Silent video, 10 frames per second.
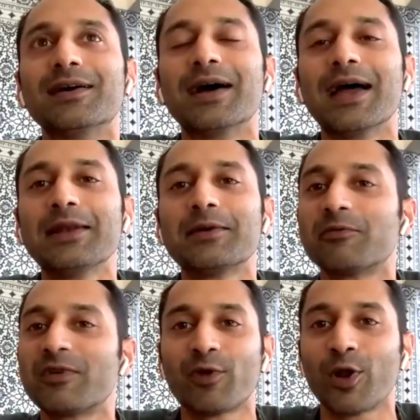And
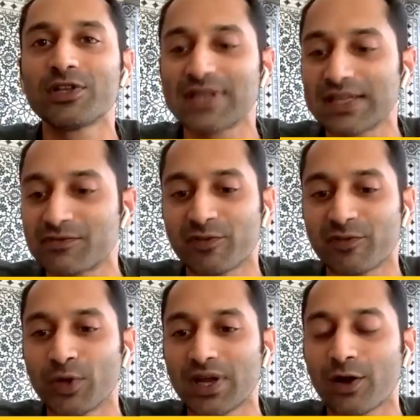we were on the sets. We were
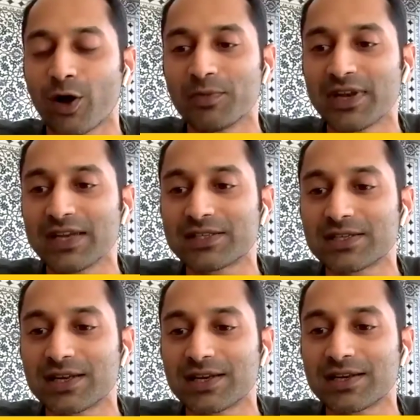doing our
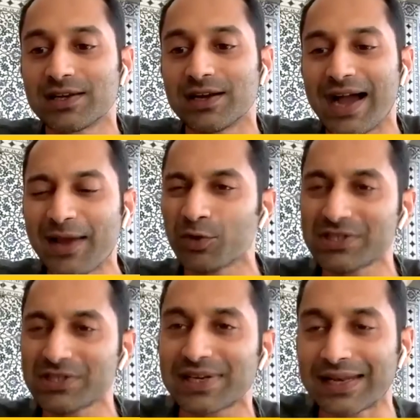combination, and I
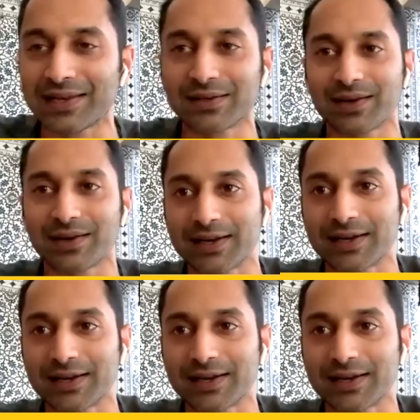wasn't getting it right.